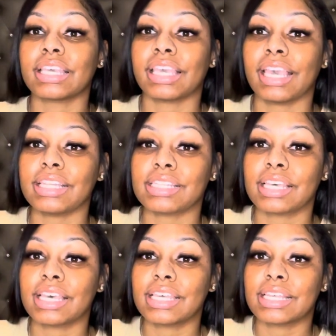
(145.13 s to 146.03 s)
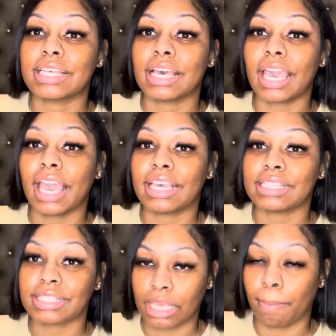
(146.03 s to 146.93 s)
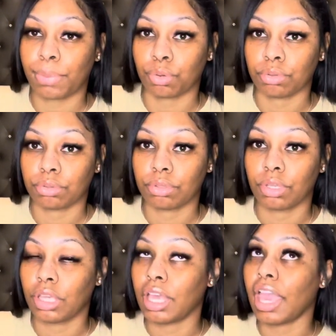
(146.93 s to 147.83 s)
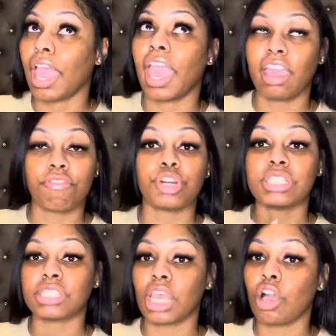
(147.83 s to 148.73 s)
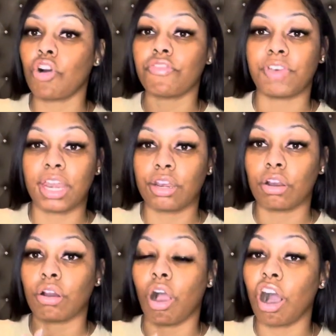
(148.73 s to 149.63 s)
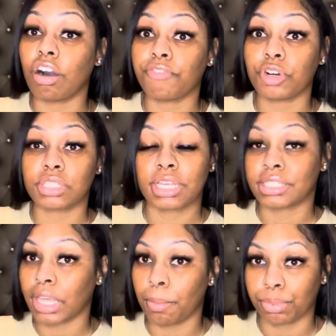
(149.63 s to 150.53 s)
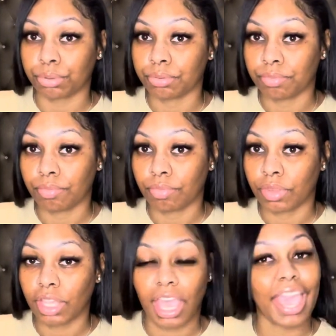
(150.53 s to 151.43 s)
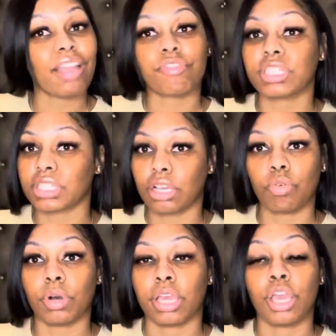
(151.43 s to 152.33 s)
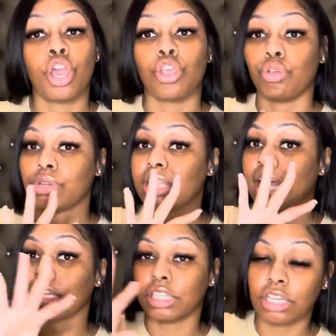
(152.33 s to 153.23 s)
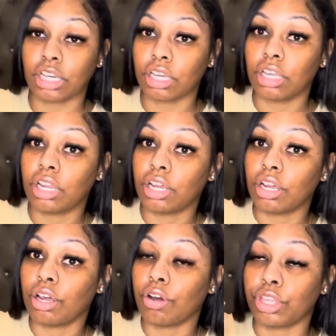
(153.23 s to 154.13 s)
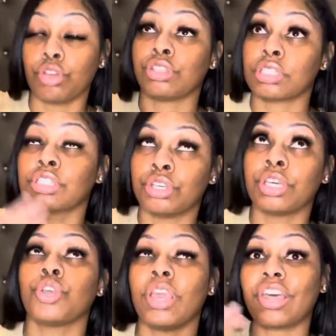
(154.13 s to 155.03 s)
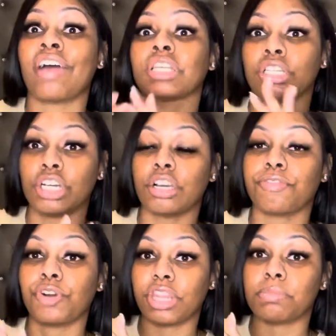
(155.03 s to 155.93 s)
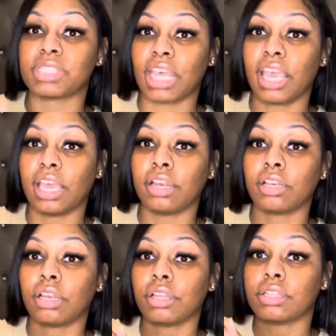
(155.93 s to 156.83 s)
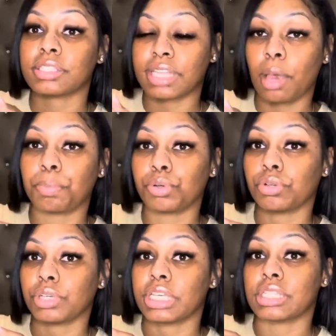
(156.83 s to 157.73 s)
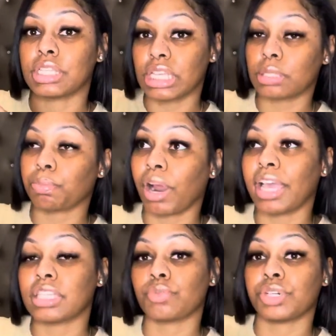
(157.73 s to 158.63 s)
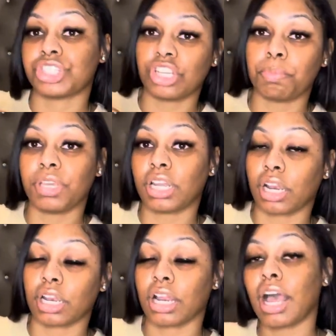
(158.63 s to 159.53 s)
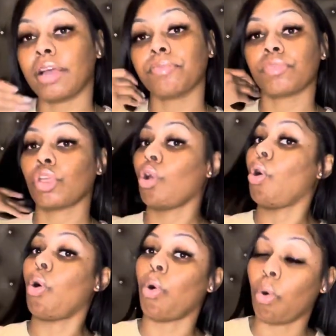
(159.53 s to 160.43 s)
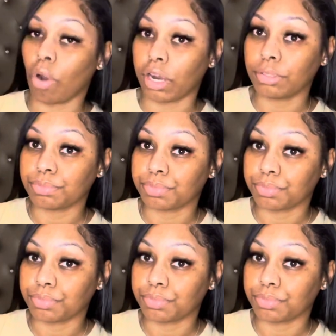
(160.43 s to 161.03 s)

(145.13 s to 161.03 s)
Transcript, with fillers: Get a sample. Every single vendor offers a sample. Every single one. You just got to look. You, you either have to look for them saying sample is this price with shipping, da da da da. Or